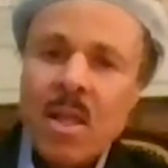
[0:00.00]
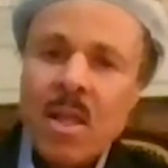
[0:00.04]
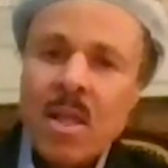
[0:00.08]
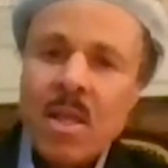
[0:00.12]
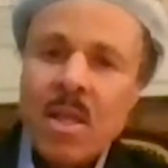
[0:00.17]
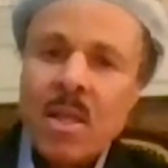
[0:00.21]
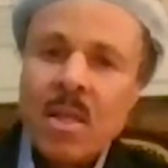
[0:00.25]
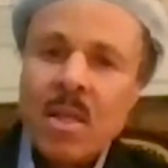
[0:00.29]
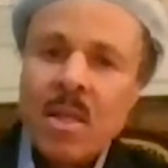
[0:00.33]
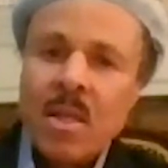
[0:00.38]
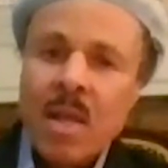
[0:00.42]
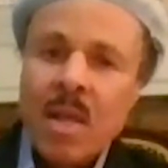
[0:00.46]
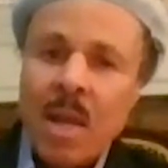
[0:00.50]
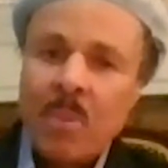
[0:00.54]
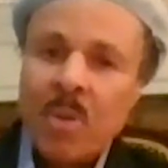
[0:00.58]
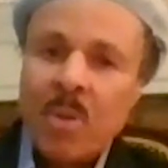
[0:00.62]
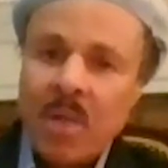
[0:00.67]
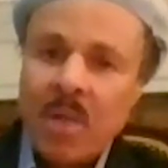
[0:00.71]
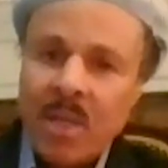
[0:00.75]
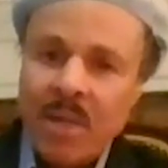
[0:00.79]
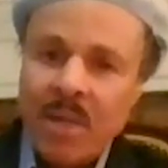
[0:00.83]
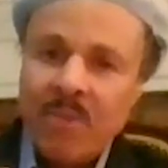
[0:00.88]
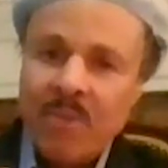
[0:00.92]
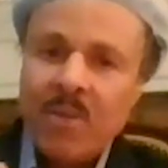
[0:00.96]
I'm going
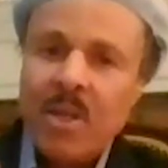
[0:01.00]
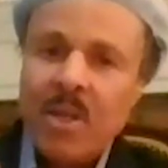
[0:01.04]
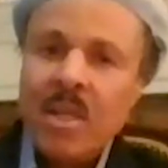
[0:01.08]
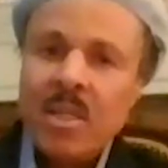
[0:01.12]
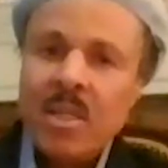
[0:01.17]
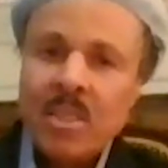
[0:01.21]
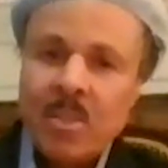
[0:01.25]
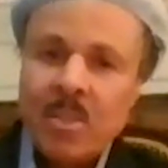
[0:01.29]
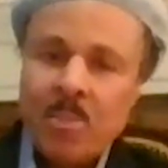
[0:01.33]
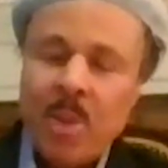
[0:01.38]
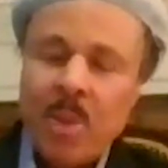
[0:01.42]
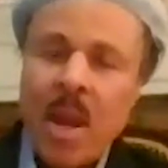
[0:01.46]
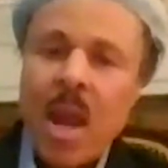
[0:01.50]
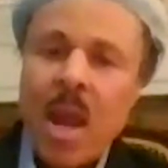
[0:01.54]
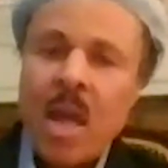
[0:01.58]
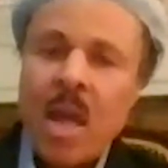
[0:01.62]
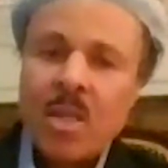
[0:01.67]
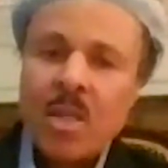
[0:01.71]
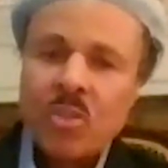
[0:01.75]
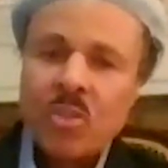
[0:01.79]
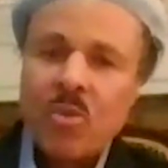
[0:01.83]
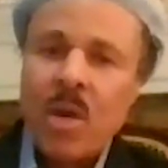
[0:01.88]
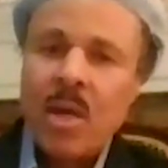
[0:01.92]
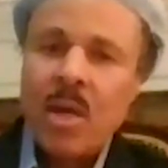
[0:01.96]
to give Liz a
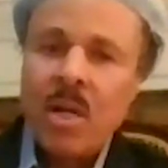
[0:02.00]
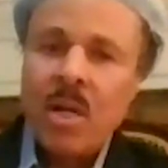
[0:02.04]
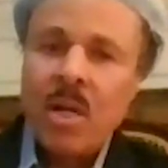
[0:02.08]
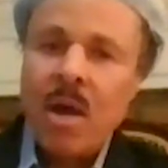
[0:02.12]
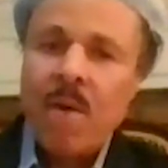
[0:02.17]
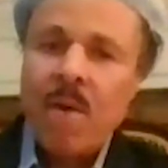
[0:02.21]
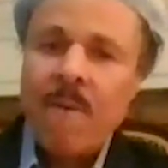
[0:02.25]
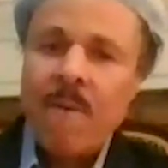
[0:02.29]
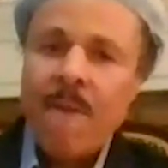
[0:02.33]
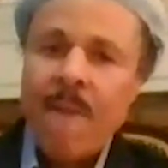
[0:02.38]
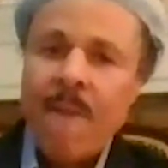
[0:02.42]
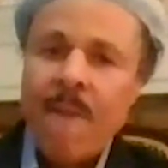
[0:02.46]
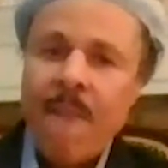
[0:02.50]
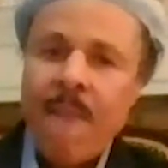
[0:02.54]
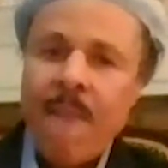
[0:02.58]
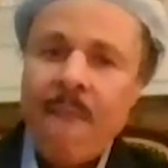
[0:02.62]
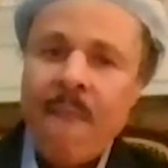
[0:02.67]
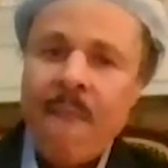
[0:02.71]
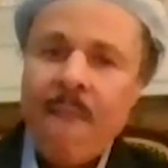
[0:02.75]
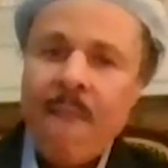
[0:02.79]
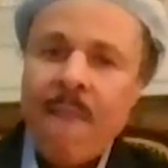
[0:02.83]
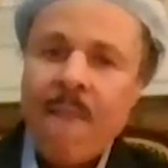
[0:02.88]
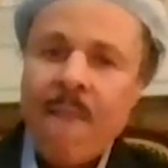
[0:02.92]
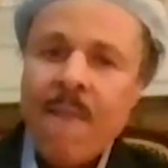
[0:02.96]
pass right now
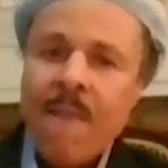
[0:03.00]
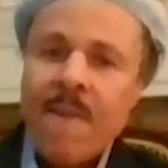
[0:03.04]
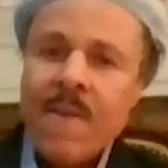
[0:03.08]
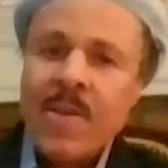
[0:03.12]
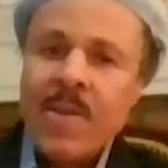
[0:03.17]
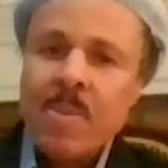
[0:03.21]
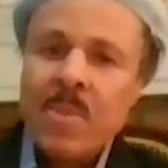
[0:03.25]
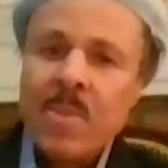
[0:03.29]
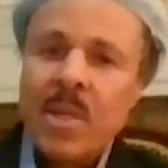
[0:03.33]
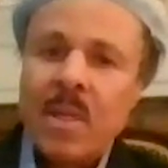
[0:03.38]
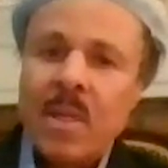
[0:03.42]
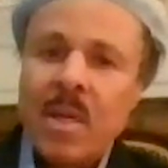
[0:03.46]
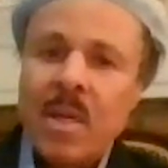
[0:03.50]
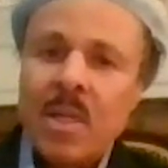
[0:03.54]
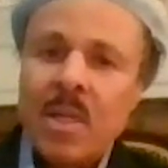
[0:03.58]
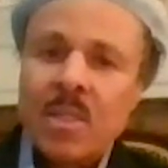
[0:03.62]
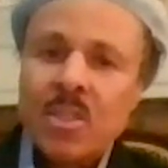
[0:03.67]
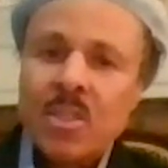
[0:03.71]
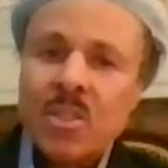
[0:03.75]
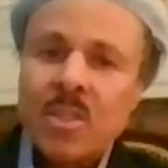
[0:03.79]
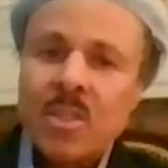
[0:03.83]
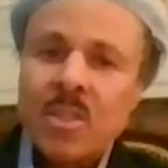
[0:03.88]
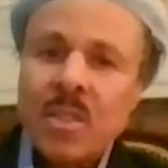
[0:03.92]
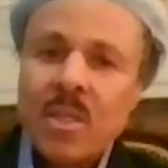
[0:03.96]

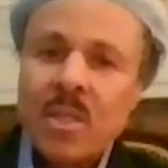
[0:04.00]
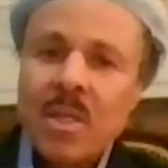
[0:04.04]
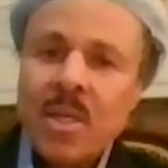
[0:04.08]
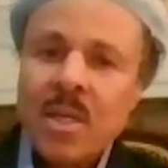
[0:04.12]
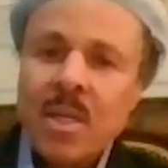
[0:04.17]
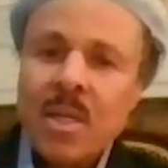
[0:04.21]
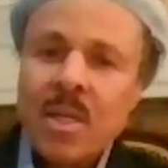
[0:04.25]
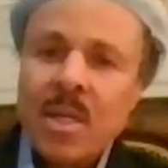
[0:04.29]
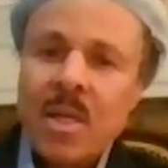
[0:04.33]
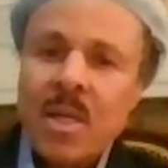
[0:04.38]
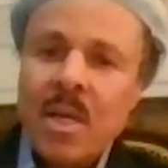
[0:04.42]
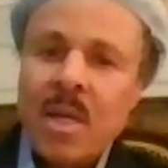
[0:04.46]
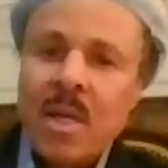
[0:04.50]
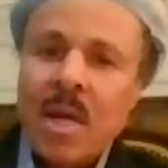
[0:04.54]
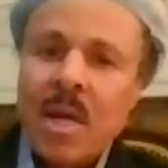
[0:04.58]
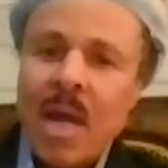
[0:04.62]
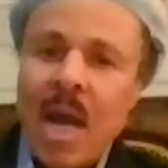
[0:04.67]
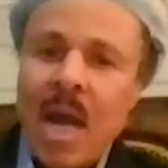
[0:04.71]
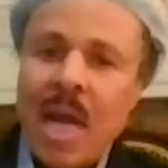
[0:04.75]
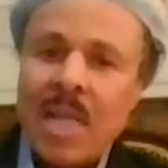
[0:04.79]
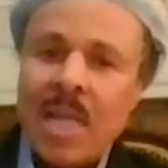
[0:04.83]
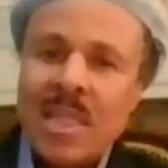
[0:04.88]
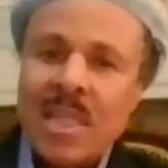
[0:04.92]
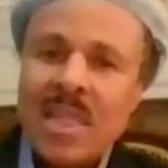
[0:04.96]
because
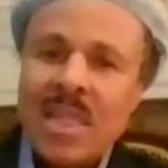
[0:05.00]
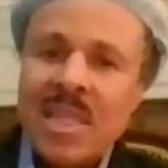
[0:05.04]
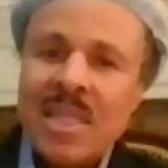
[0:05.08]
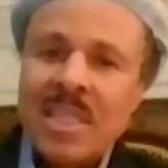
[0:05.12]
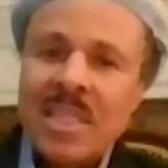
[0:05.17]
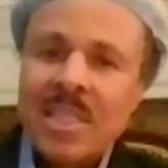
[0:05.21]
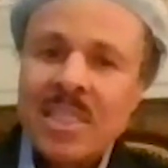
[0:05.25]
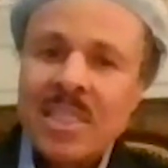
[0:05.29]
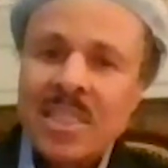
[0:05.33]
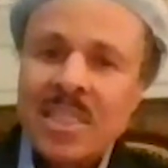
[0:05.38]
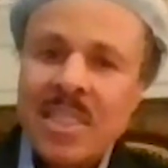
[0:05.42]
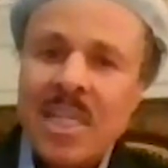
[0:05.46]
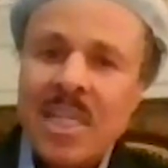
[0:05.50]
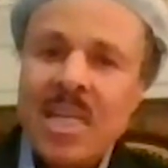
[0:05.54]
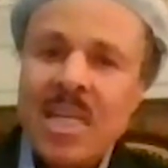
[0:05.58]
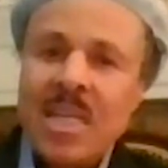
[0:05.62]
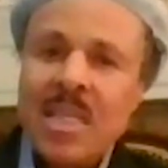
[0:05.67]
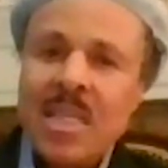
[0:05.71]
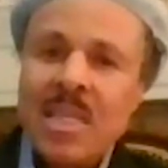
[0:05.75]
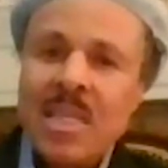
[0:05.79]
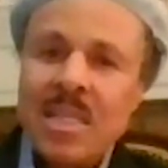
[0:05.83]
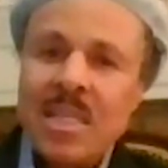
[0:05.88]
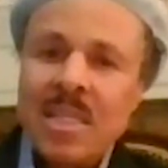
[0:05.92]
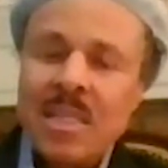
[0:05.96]
I see
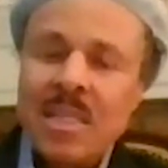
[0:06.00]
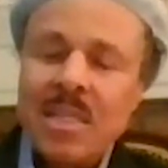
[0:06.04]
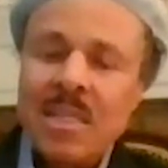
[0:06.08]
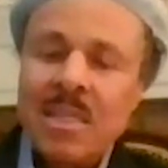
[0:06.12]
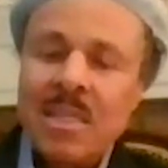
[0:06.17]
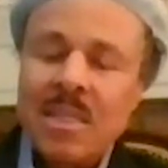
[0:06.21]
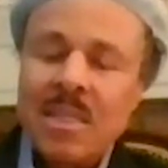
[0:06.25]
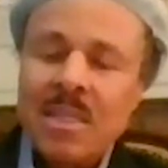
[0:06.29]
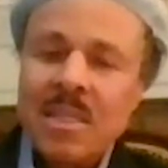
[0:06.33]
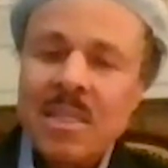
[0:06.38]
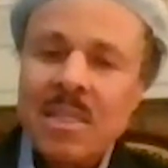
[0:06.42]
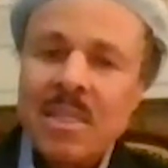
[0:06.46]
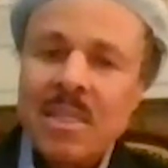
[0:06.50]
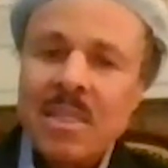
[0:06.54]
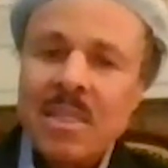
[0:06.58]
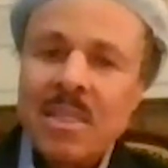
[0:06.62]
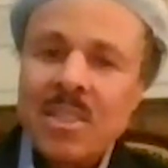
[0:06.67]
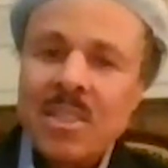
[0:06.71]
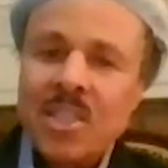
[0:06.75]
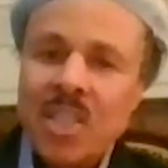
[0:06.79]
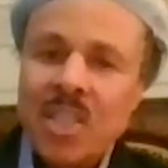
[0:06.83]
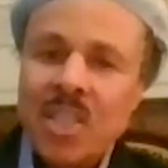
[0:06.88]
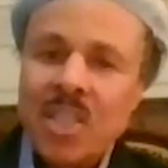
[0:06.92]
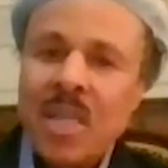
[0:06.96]
that
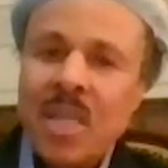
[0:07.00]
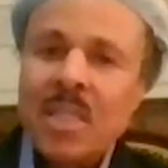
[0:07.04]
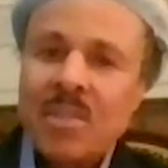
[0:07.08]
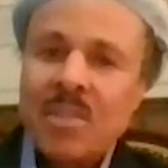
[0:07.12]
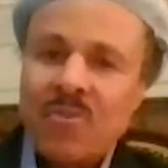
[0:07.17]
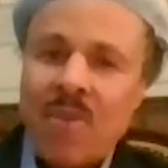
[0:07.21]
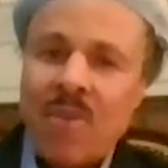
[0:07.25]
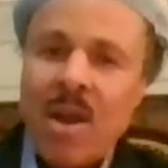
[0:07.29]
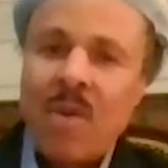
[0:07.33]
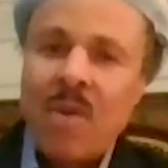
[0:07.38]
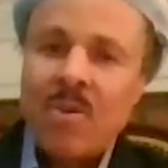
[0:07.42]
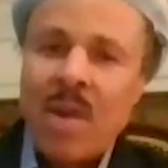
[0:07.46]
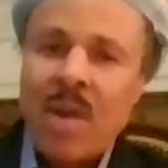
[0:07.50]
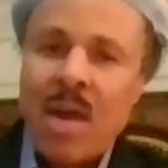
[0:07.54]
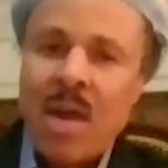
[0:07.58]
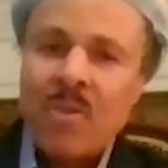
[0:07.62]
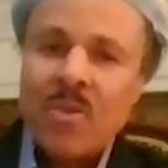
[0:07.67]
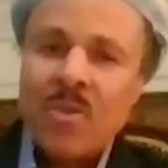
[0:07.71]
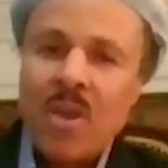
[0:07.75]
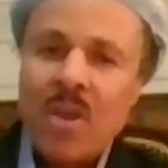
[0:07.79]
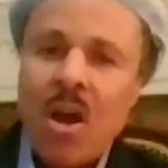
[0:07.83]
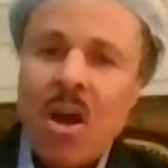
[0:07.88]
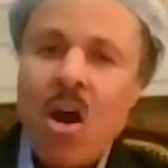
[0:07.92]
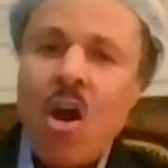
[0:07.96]
she has found
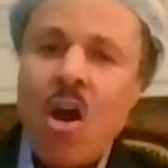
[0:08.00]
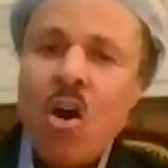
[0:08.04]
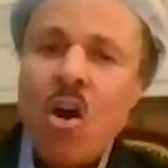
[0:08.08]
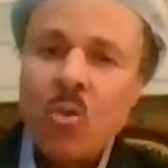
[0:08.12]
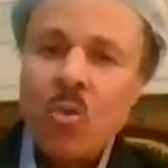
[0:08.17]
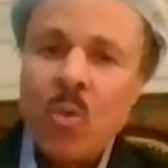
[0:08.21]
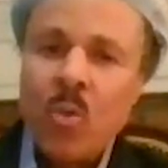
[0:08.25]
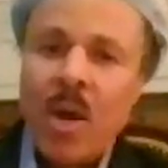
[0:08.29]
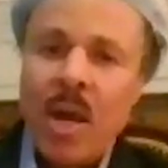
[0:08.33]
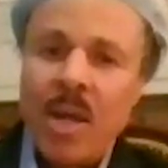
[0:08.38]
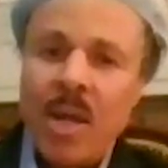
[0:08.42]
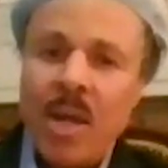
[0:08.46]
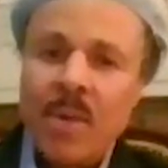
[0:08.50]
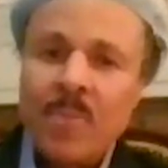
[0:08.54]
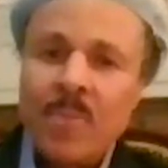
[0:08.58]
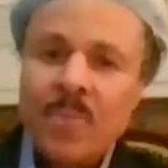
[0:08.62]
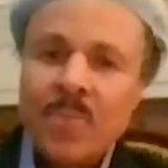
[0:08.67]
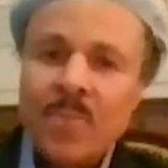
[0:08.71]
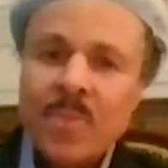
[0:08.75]
out the hard way